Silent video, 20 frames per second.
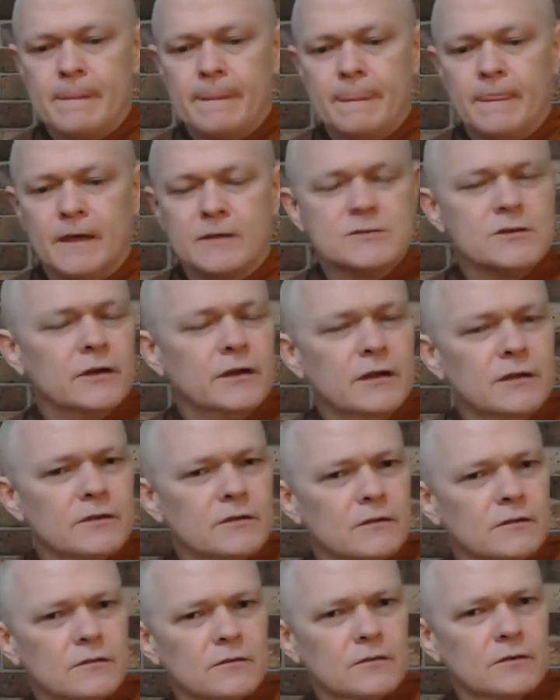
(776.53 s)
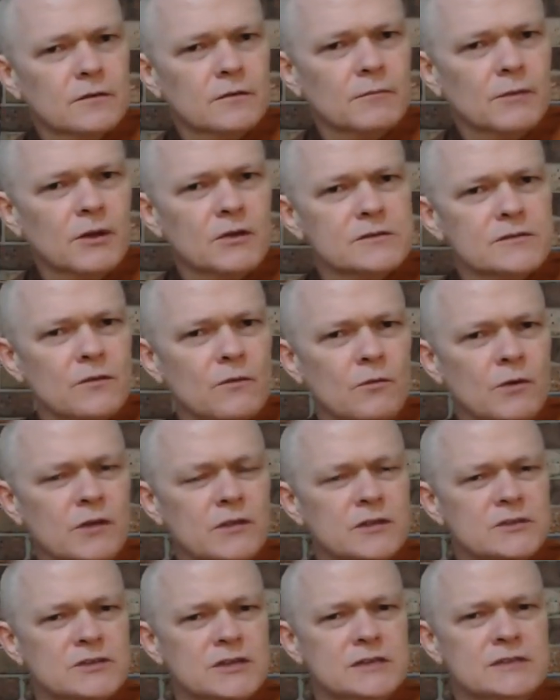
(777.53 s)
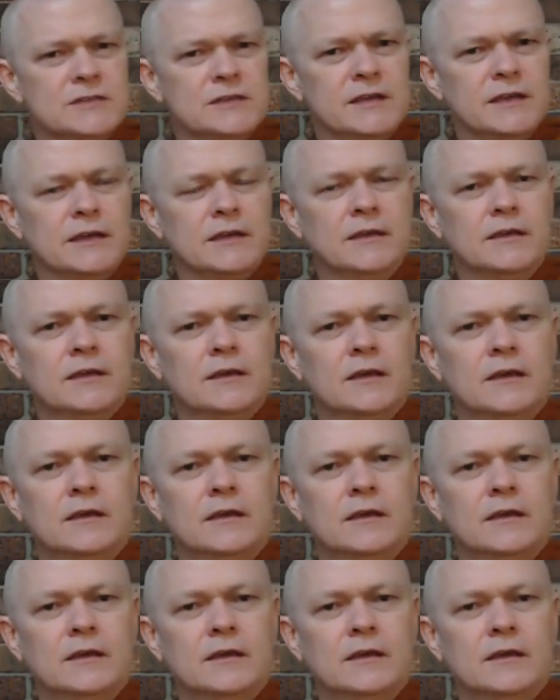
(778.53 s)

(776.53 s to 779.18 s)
Sorry, because of the what? The GC?